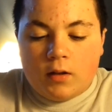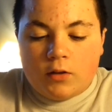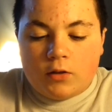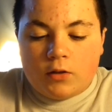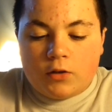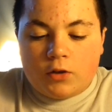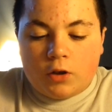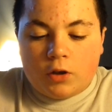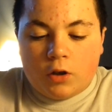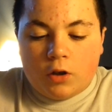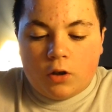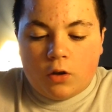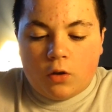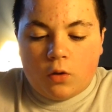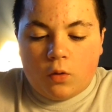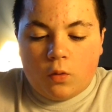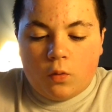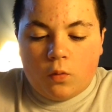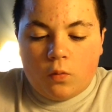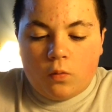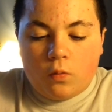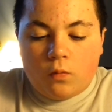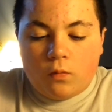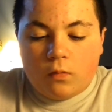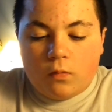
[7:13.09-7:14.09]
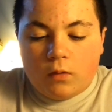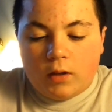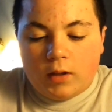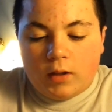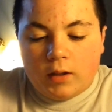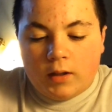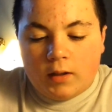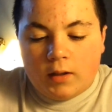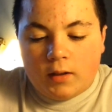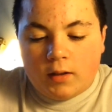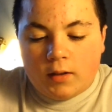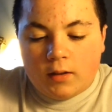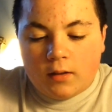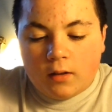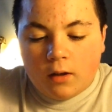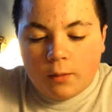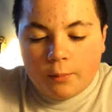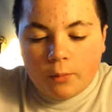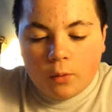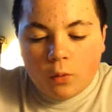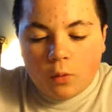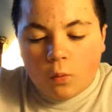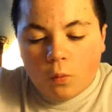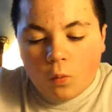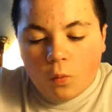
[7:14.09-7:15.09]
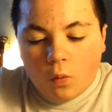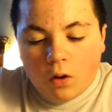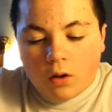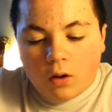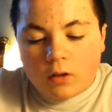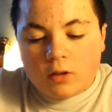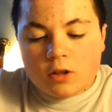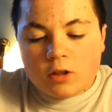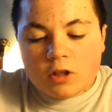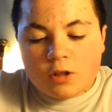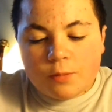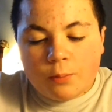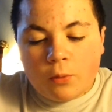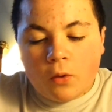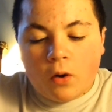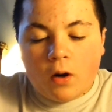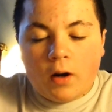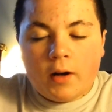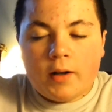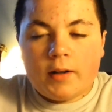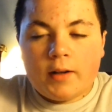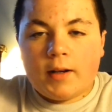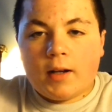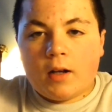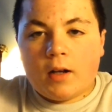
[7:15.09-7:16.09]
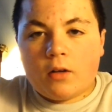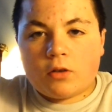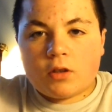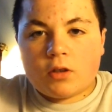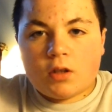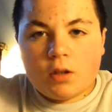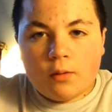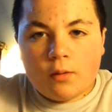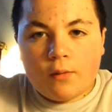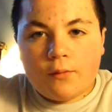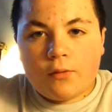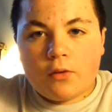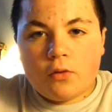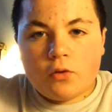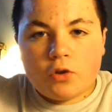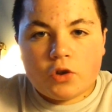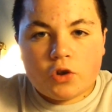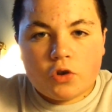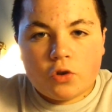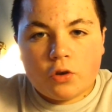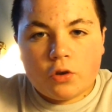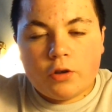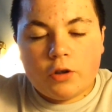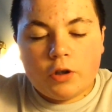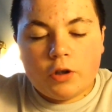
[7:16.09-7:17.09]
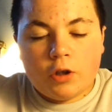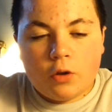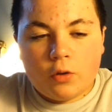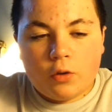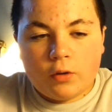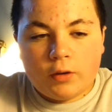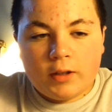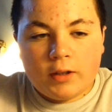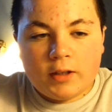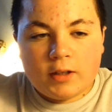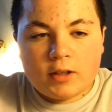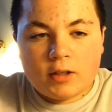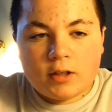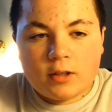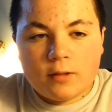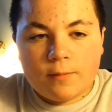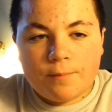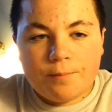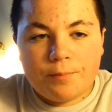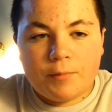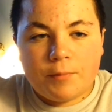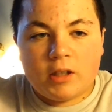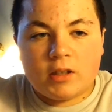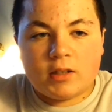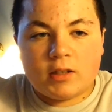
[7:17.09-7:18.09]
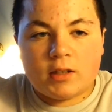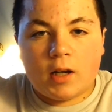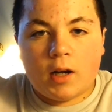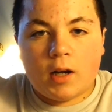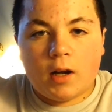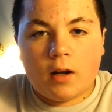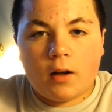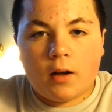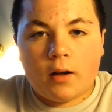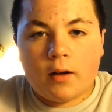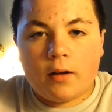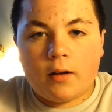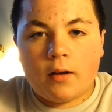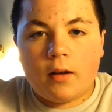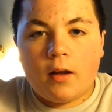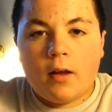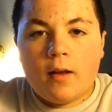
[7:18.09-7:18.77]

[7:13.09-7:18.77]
So, in the number 1 spot, and now some of you should know this, because I